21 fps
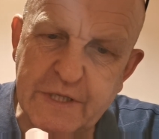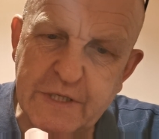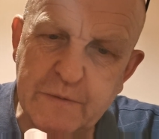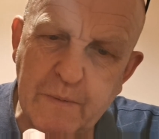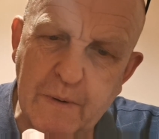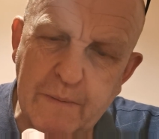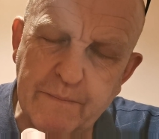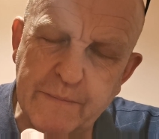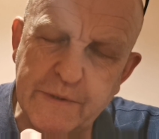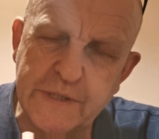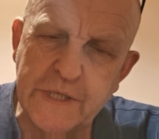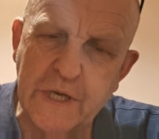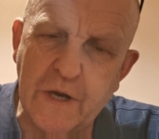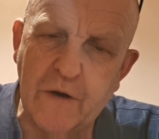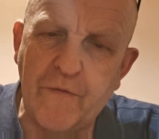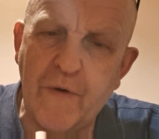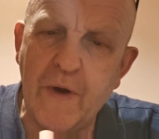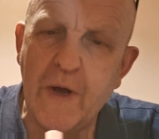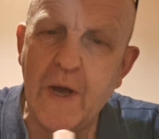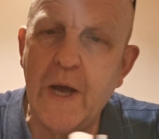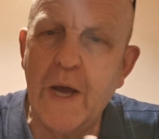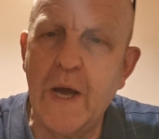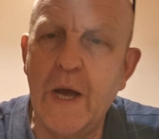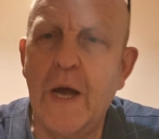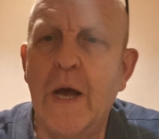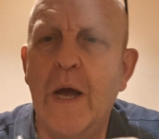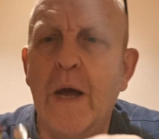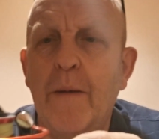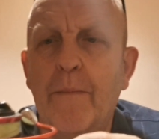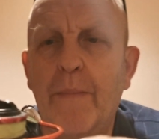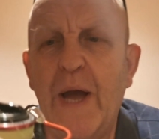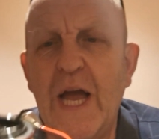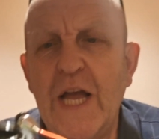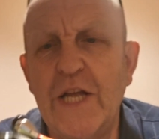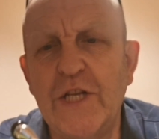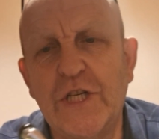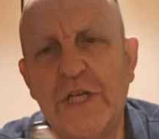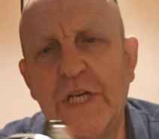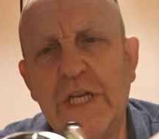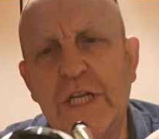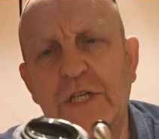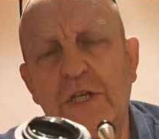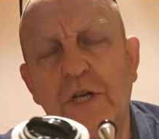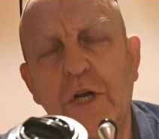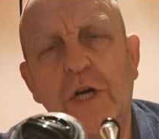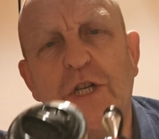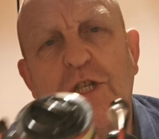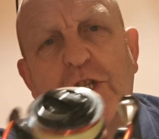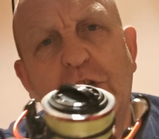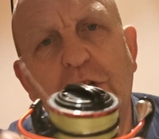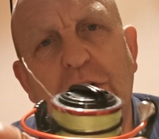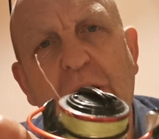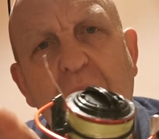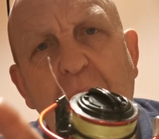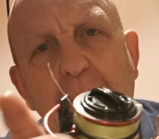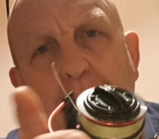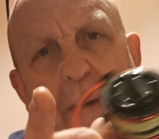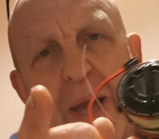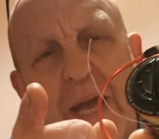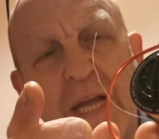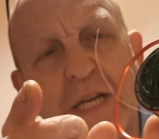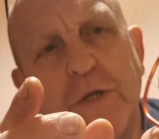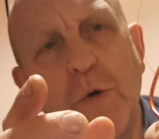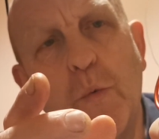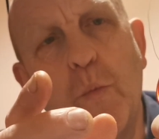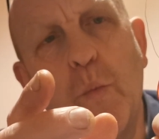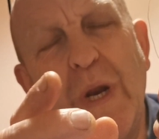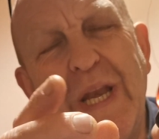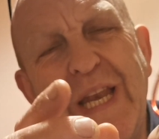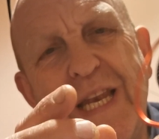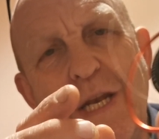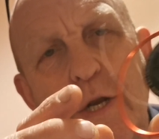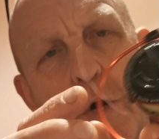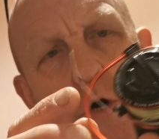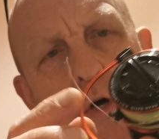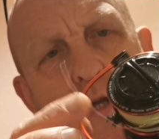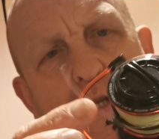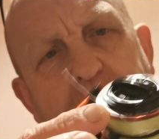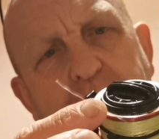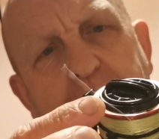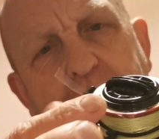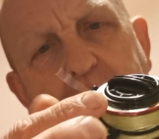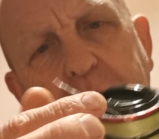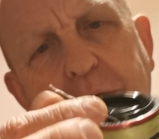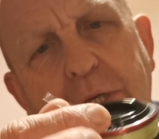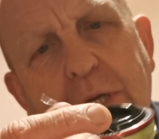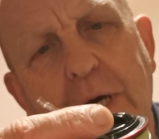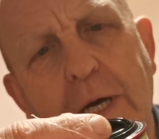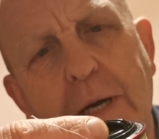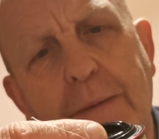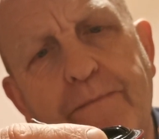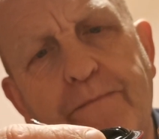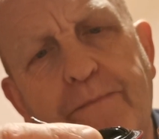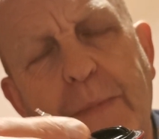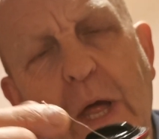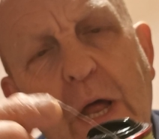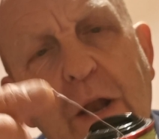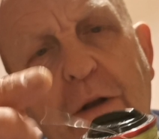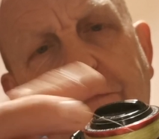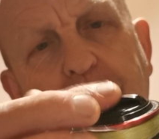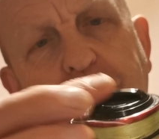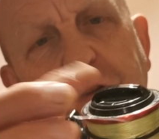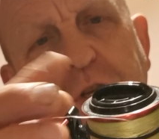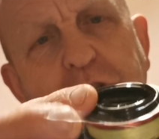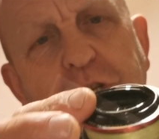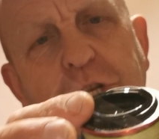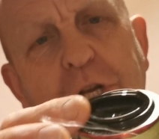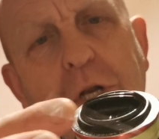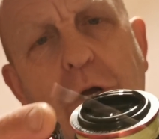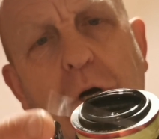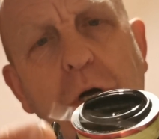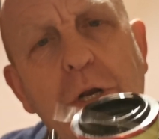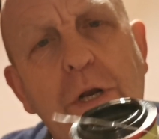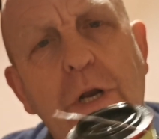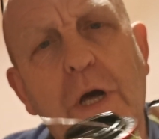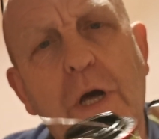this one myself. But actually, it's just getting back to wind knots and fishing line.